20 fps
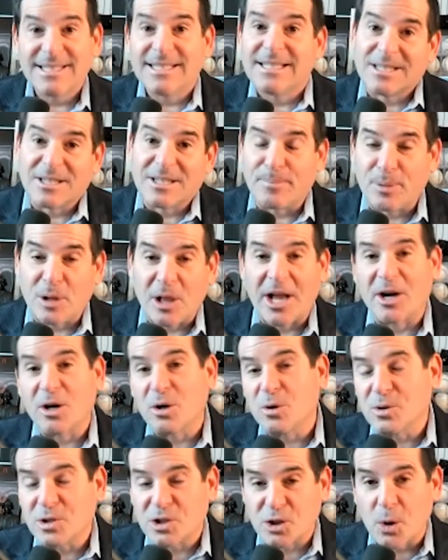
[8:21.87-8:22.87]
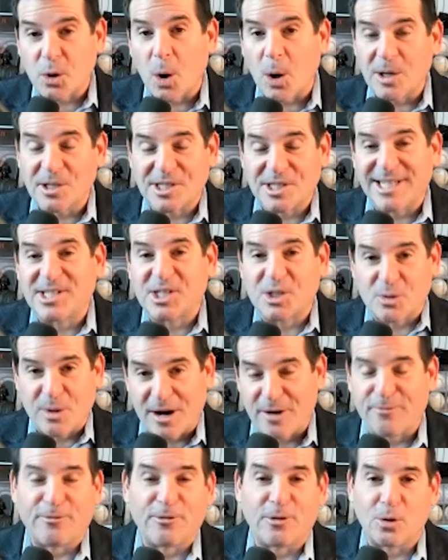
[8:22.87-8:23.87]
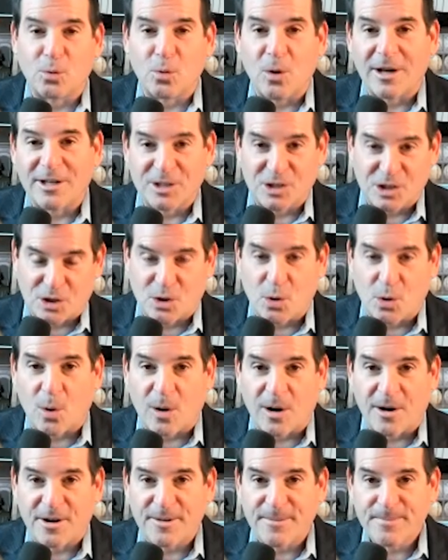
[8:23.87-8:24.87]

The player who scores gets credit for a run scored.